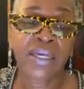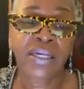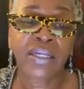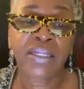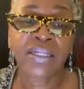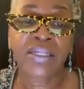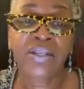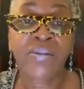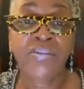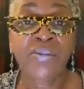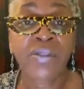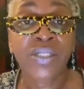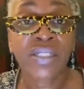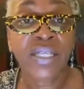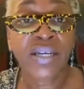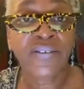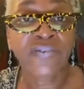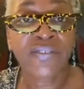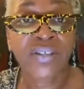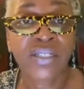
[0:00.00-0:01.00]
Number
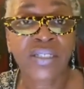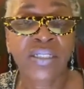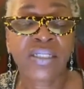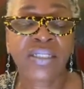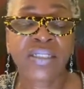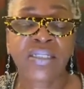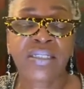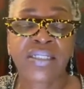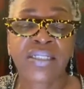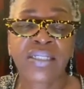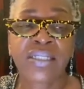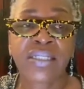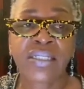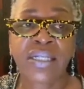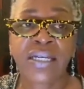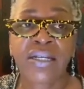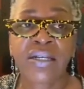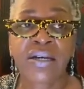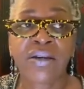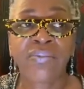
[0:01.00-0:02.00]
7 is to
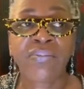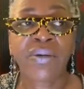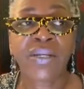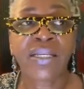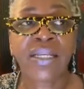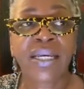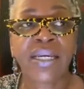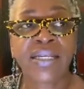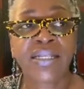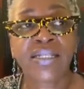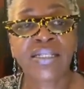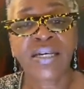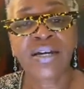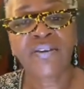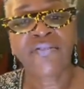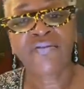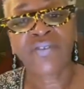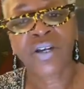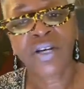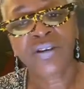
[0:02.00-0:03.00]
set up an
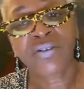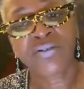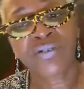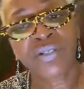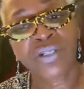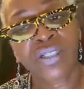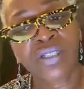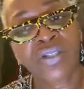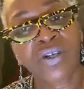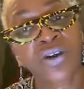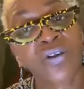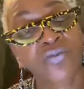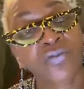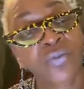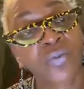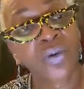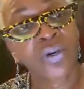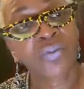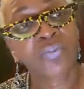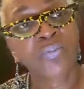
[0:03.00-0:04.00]
antivirus
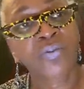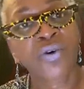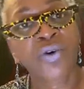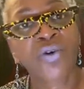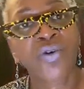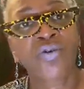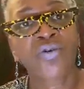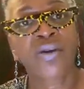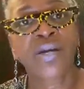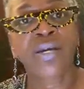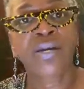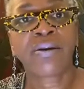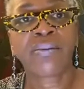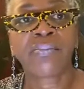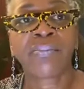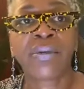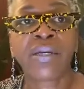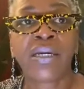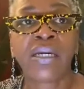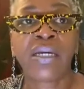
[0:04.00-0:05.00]
software program.
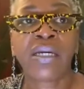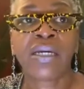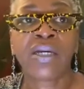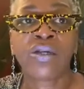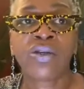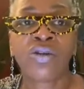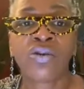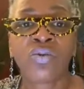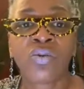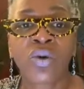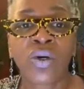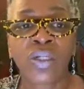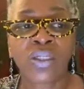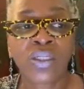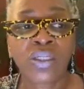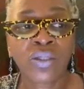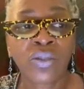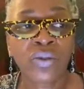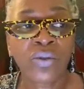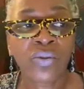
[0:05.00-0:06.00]
You want
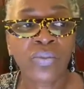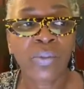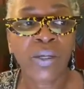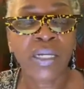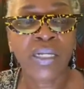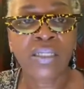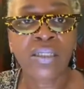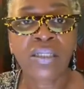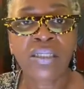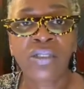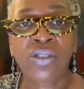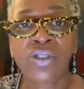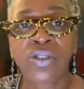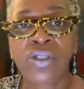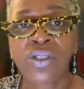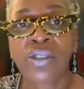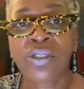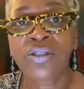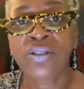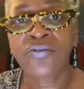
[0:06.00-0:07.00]
to pay
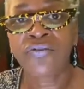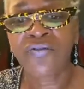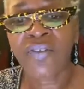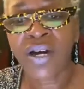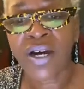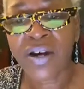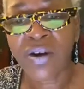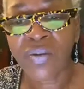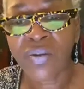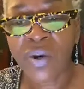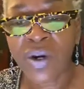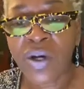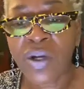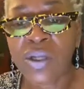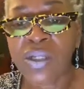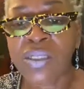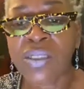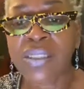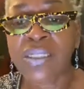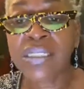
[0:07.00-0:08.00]
attention to the
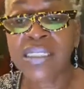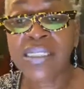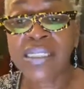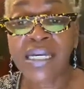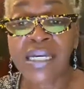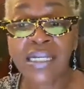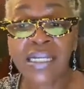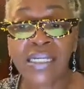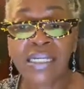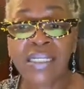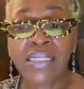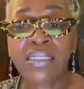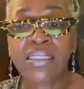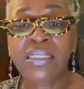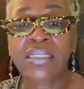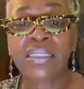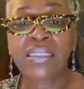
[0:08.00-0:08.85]
firewalls, the settings,